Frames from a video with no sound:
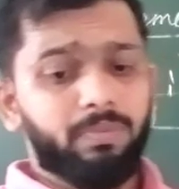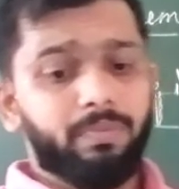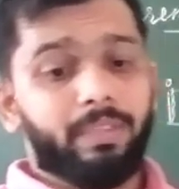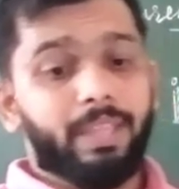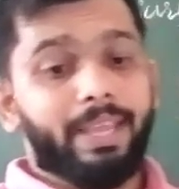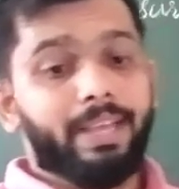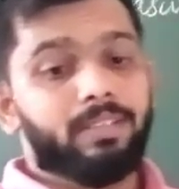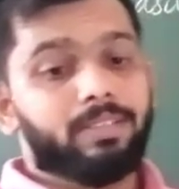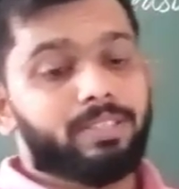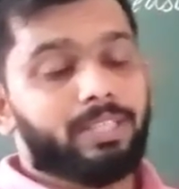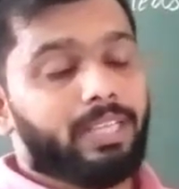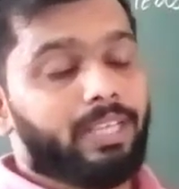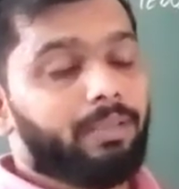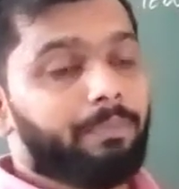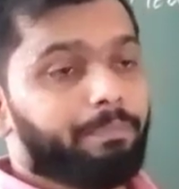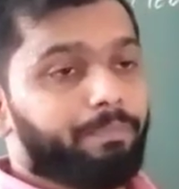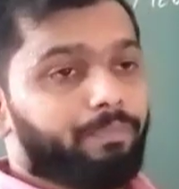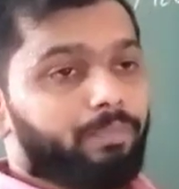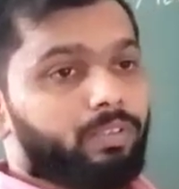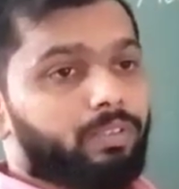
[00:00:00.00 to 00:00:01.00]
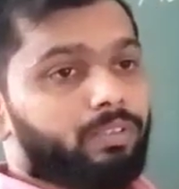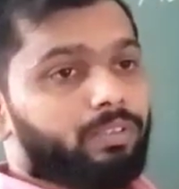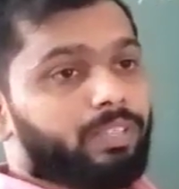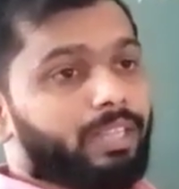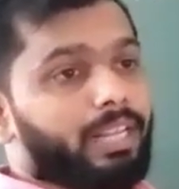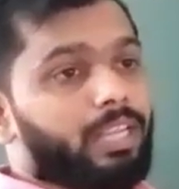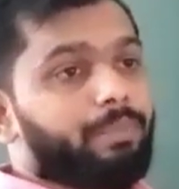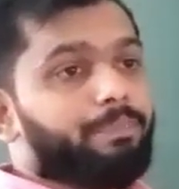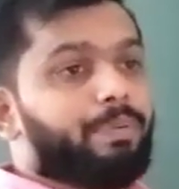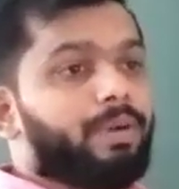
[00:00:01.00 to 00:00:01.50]
There see
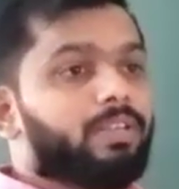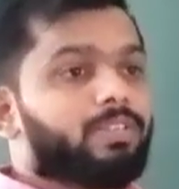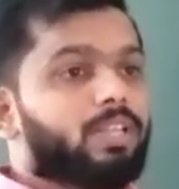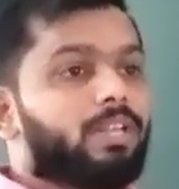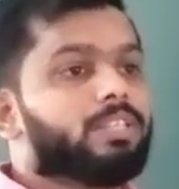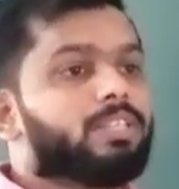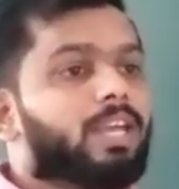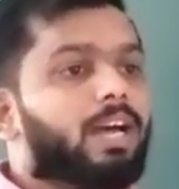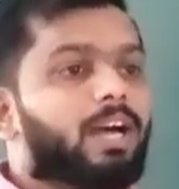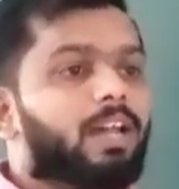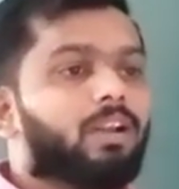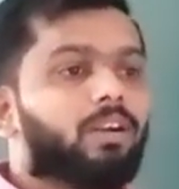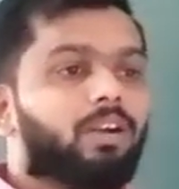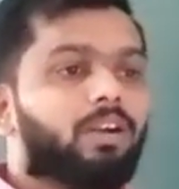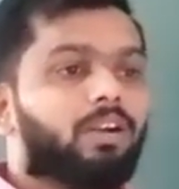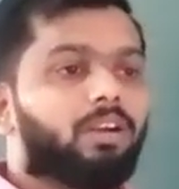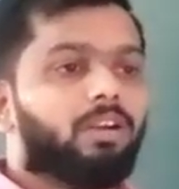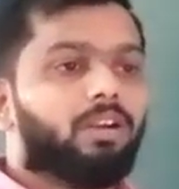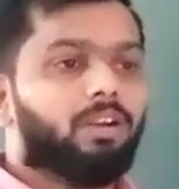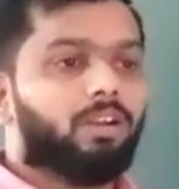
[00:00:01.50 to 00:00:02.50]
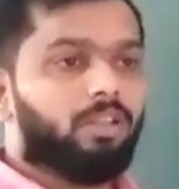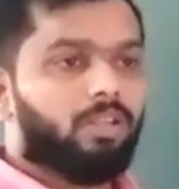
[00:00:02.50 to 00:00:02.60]
3 persons are